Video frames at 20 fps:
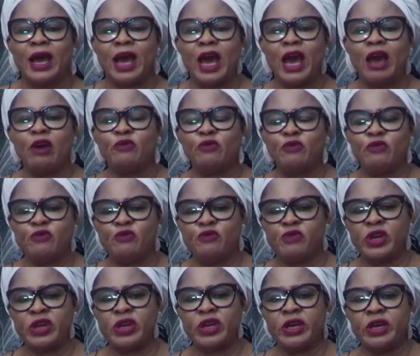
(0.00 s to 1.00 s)

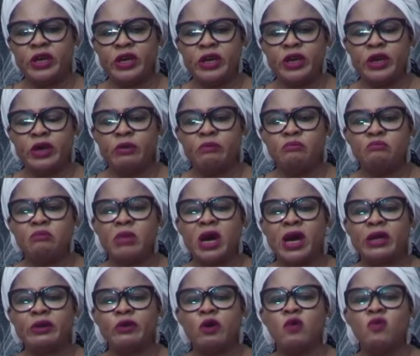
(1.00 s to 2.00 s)
every
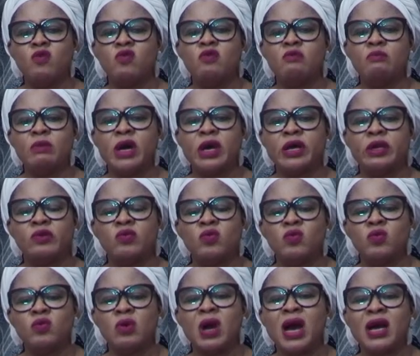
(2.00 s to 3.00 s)
man or woman
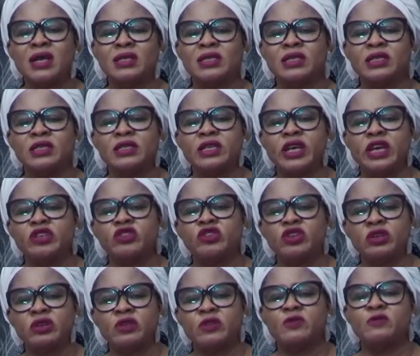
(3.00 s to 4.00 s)
who has the
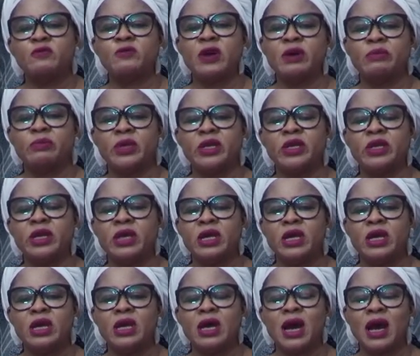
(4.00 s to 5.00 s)
intention of farming
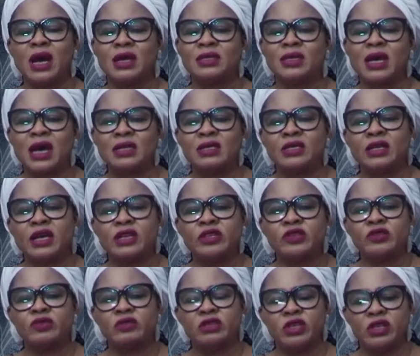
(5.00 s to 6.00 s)
has
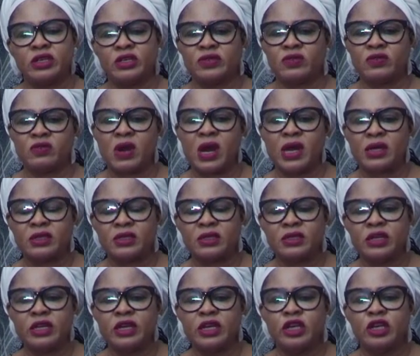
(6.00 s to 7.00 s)
access to this
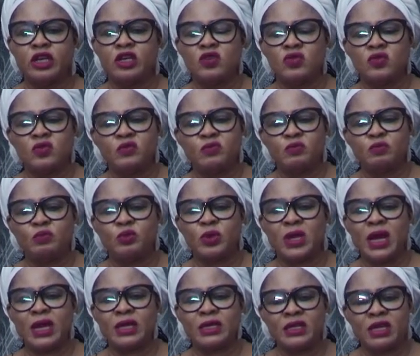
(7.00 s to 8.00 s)
grant to
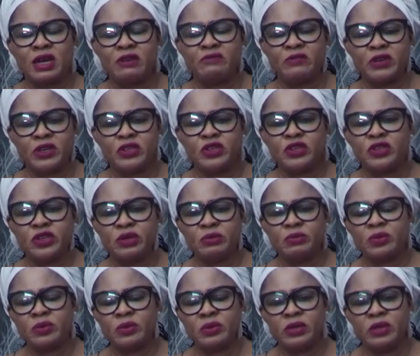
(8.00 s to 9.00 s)
plant their
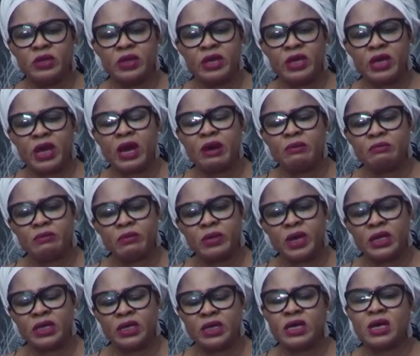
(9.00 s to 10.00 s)
vegetable, the yam
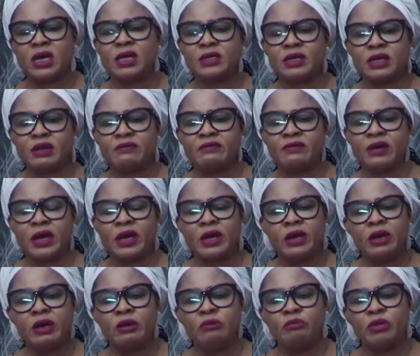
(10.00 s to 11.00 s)
and the cassava,
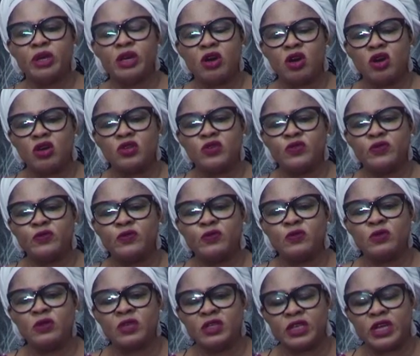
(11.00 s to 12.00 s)
because
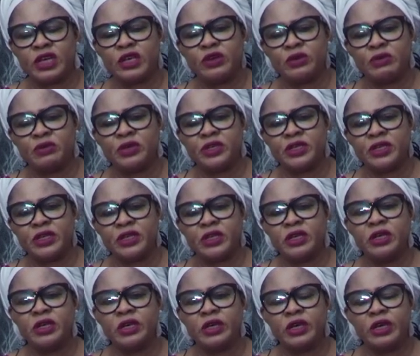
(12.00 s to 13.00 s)
food
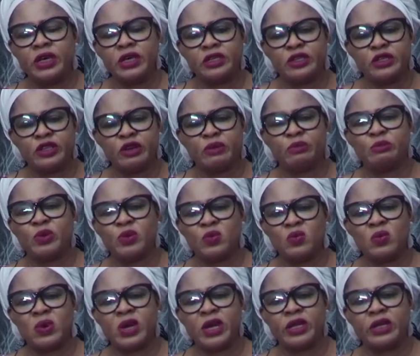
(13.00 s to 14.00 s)
security is number
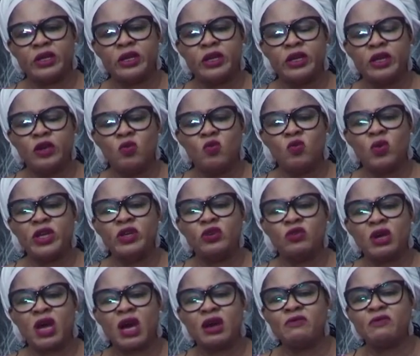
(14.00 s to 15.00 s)
one. When
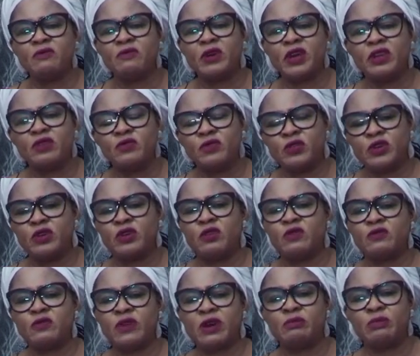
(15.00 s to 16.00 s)
you can fend for your
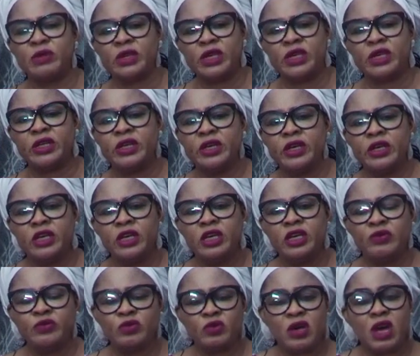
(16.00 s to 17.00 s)
family,
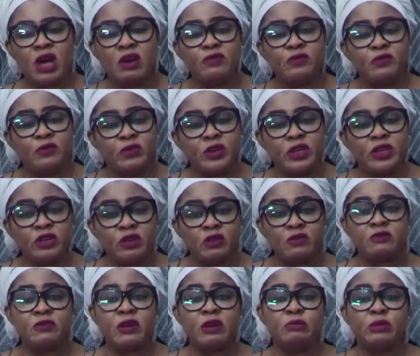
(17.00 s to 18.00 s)
if you can feed your
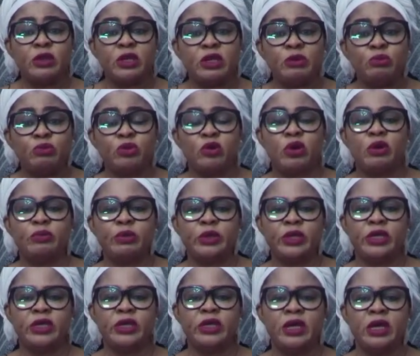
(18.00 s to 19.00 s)
family
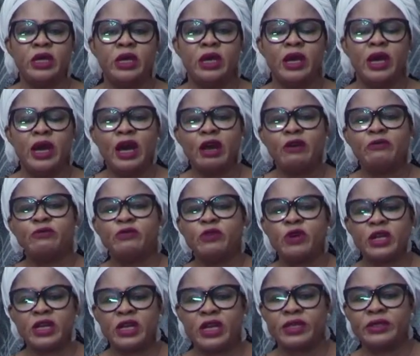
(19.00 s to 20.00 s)
properly, every
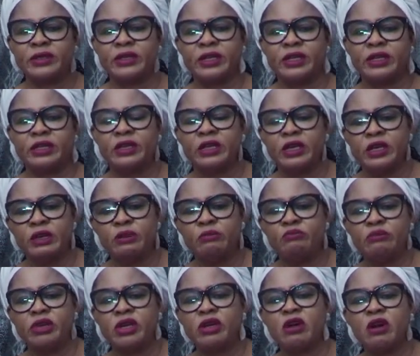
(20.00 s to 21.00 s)
other thing
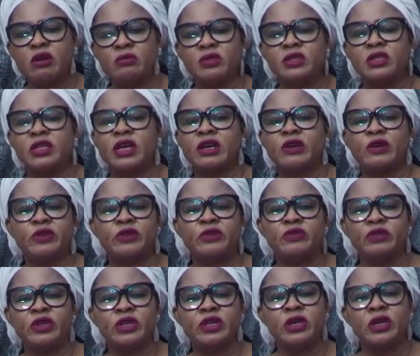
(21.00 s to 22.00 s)
becomes
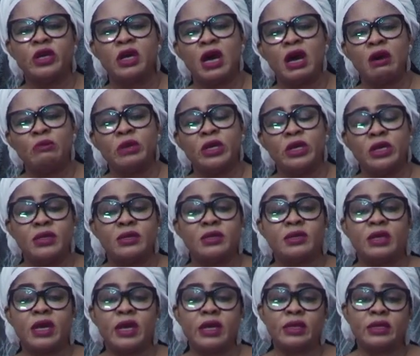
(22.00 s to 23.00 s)
secondary. I mean, he
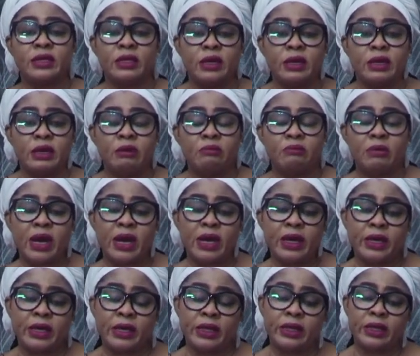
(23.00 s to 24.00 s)
said
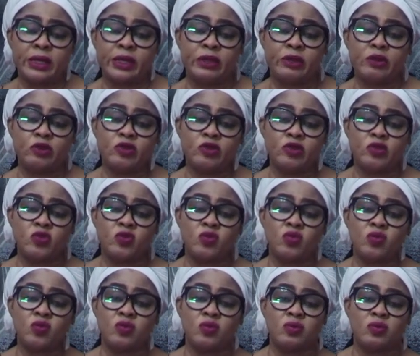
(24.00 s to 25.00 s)
by those
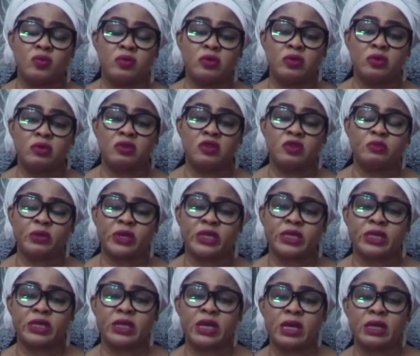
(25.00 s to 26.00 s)
who knows
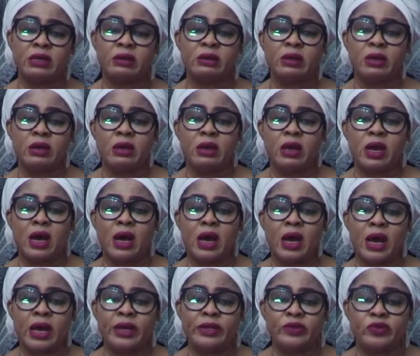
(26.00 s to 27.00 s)
better than
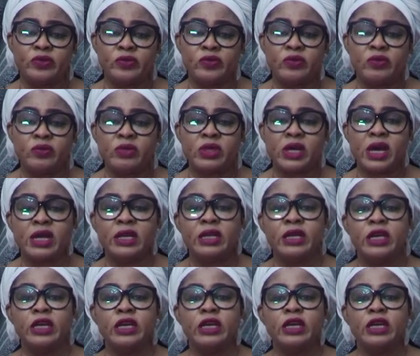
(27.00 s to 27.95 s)
I do, that